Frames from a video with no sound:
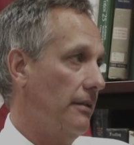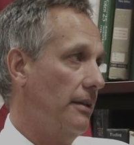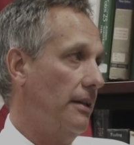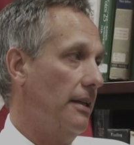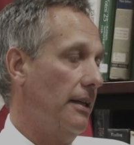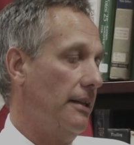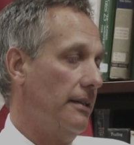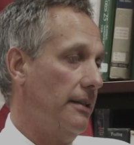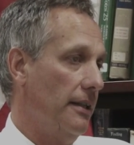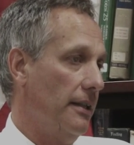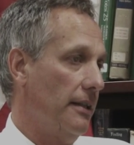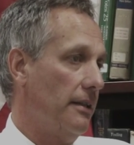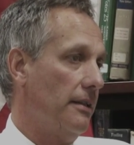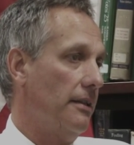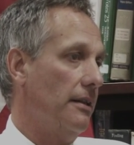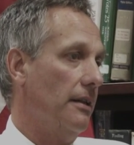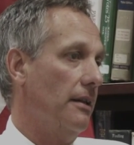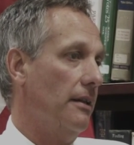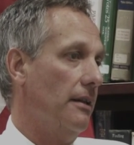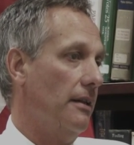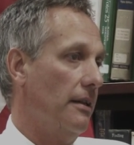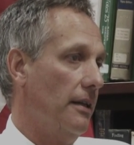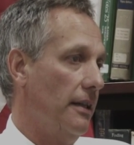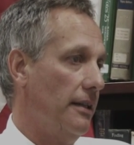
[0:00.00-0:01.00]
And I think
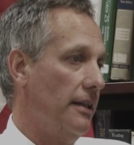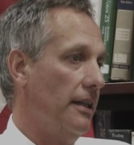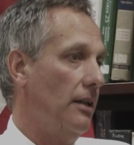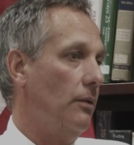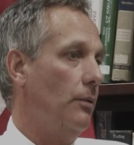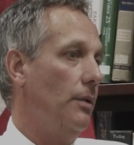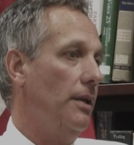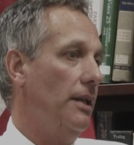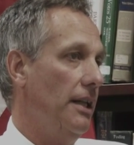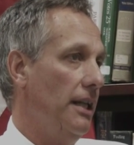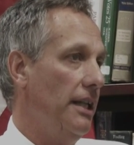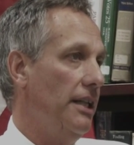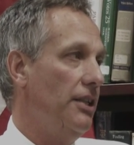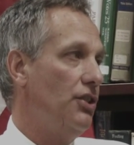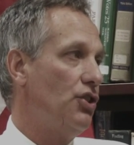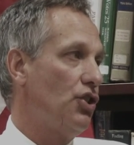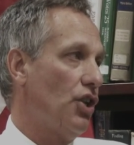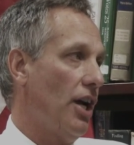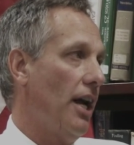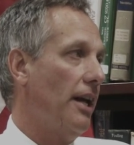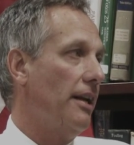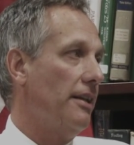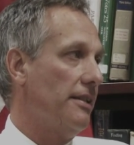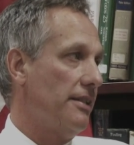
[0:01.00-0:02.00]
we need
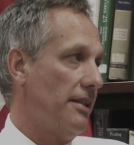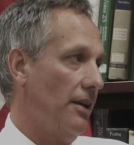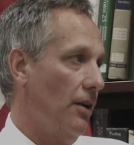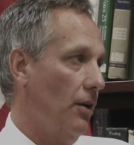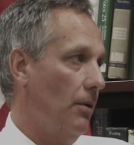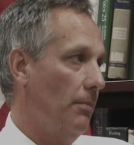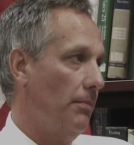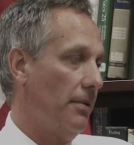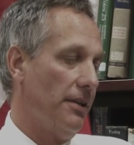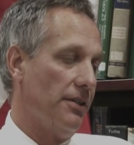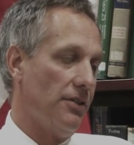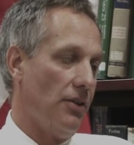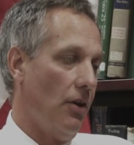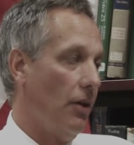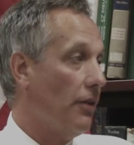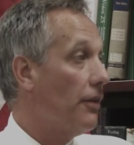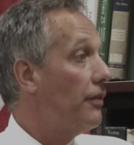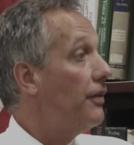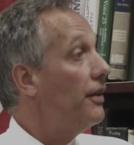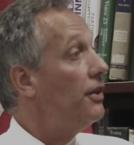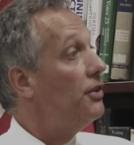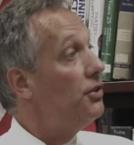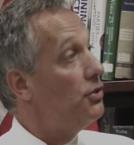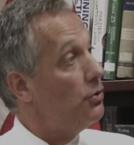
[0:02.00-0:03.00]
China's help, because all
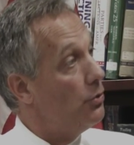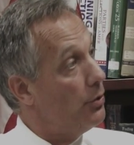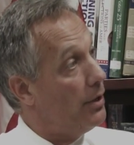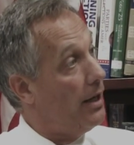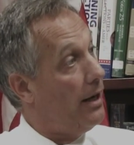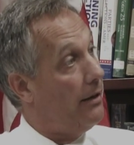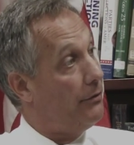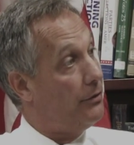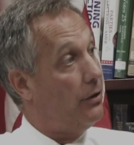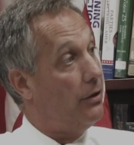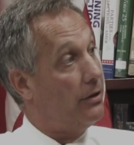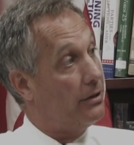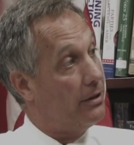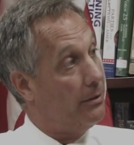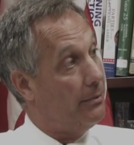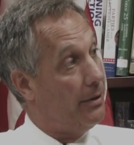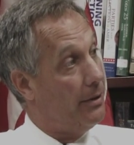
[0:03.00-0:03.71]
the things you and I have talked